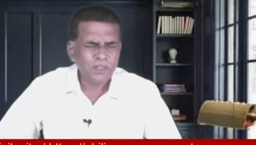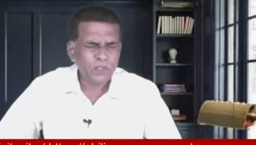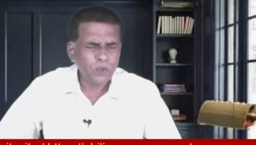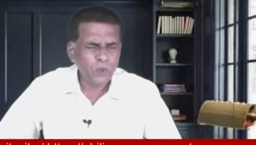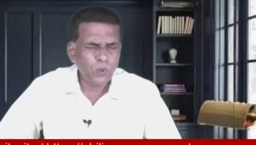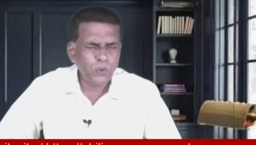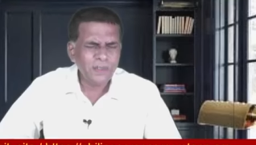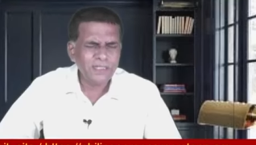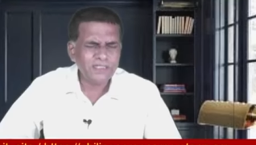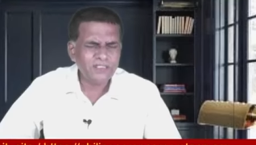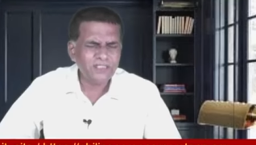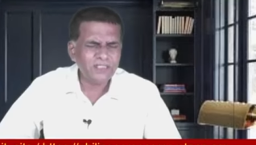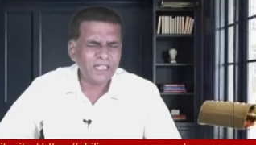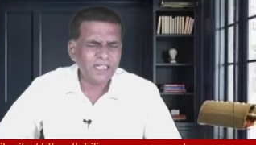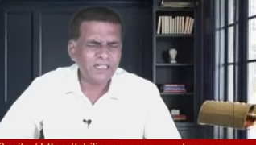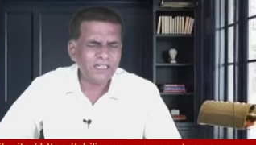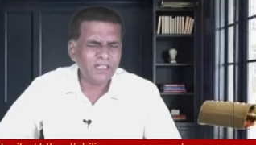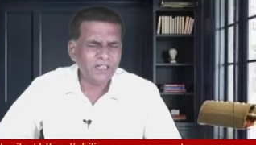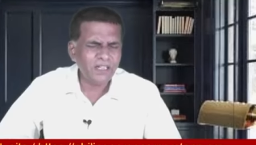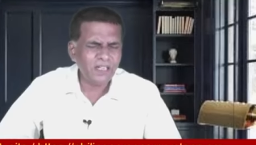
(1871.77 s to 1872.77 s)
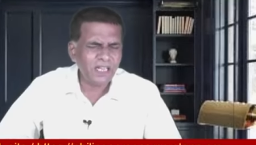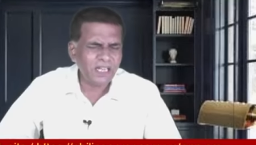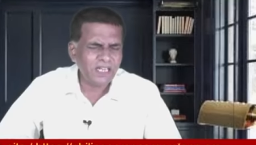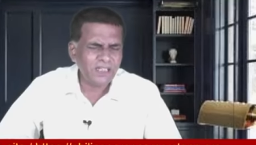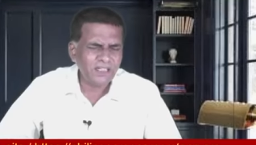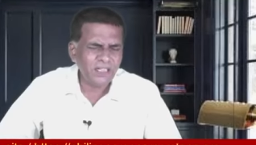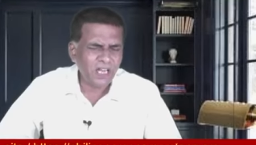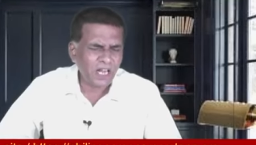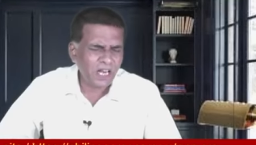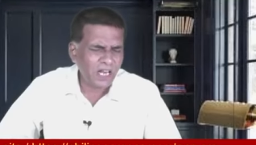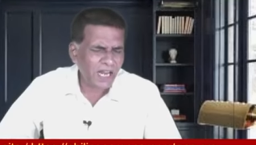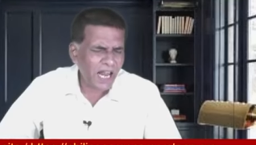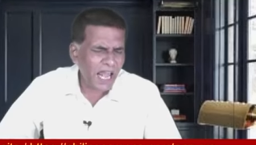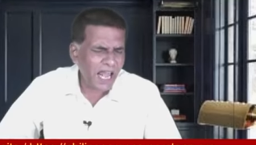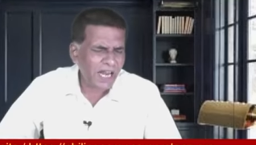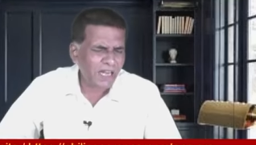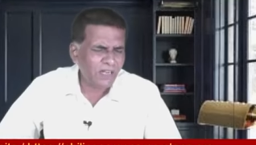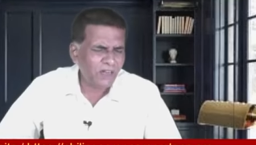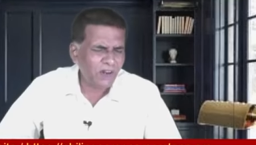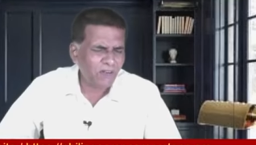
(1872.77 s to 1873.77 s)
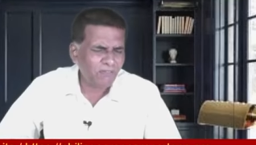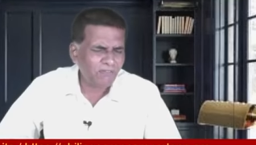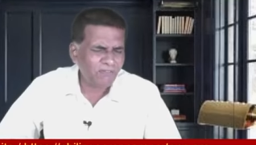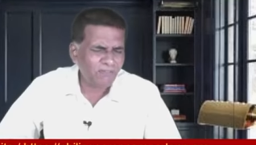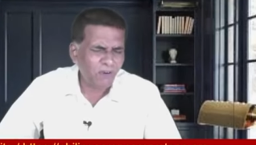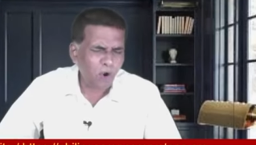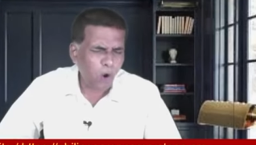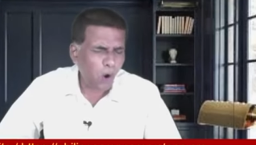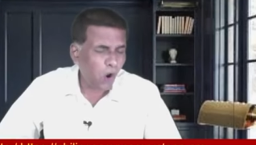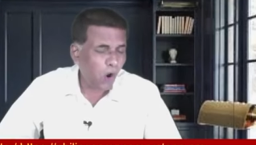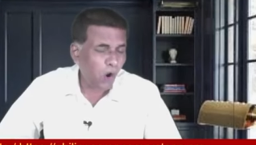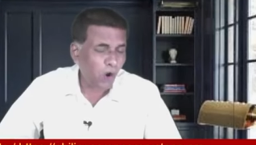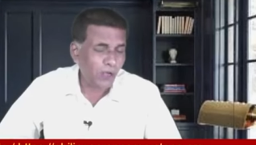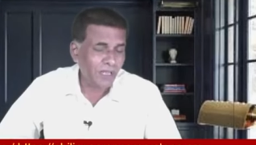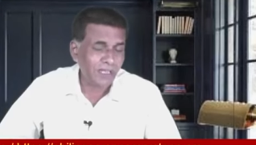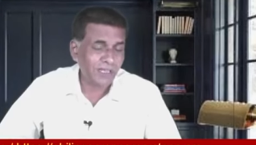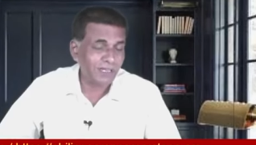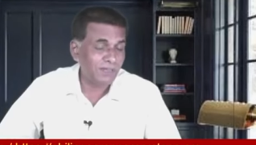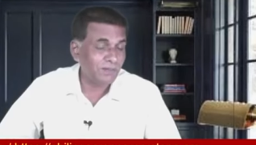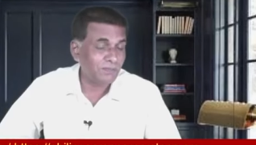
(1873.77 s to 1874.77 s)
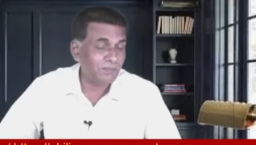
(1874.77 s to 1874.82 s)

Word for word: you will settle in the land of oil